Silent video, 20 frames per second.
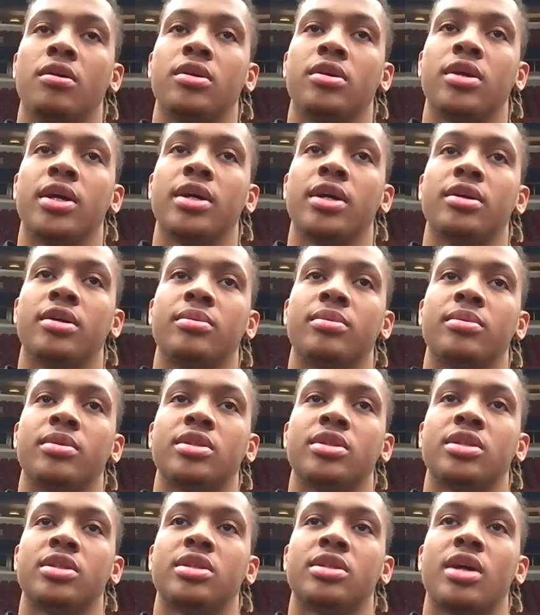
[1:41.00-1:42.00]
Yeah, um, it's
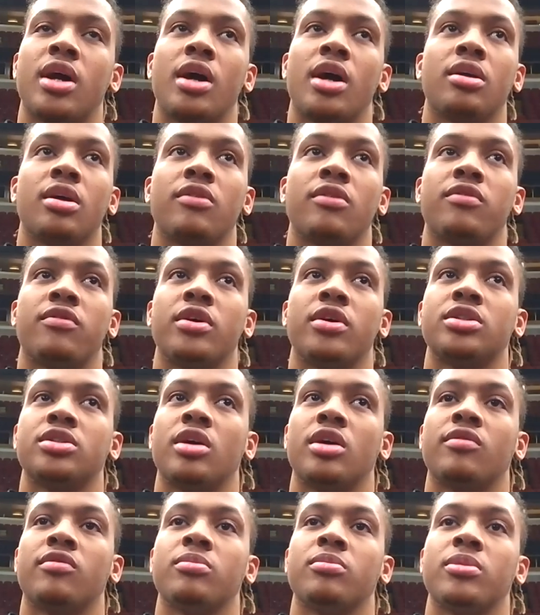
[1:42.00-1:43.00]
just kind of like a fresh
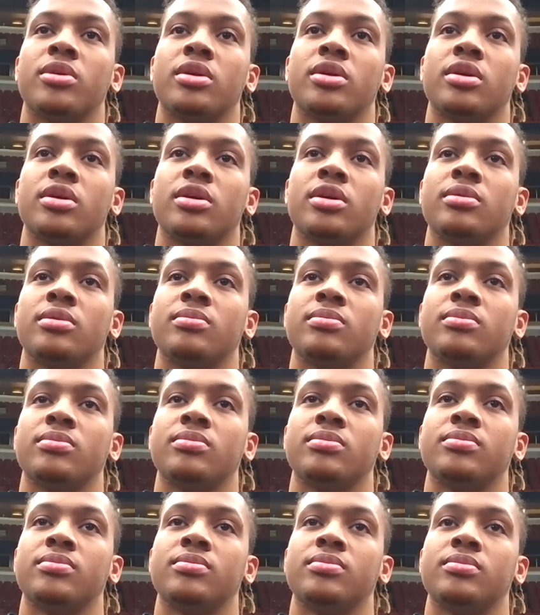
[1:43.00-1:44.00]
start for me. Um,
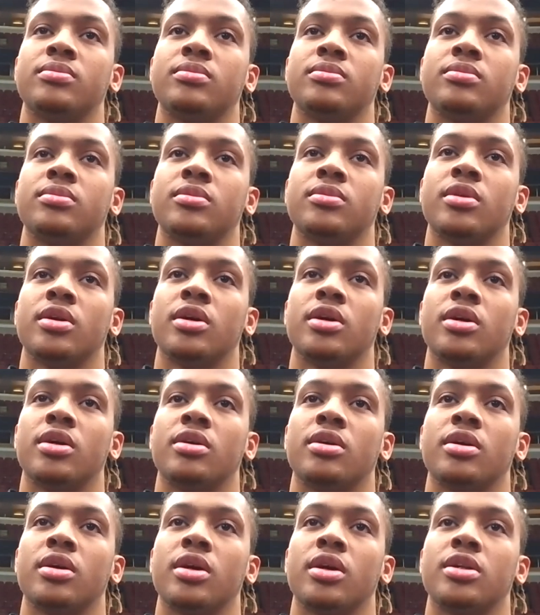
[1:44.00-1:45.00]

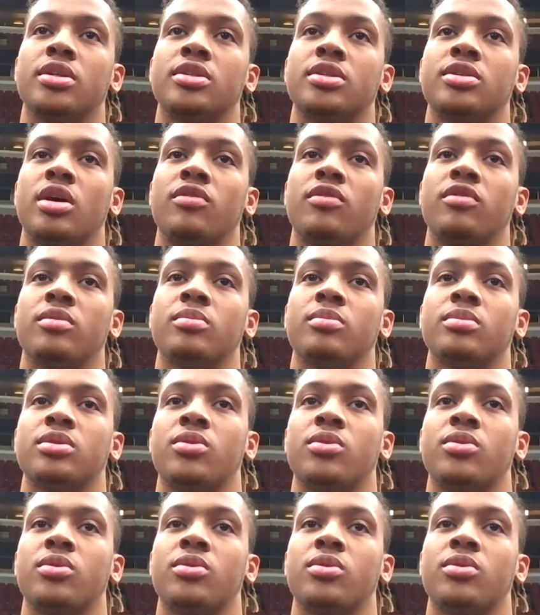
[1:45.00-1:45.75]
get to start from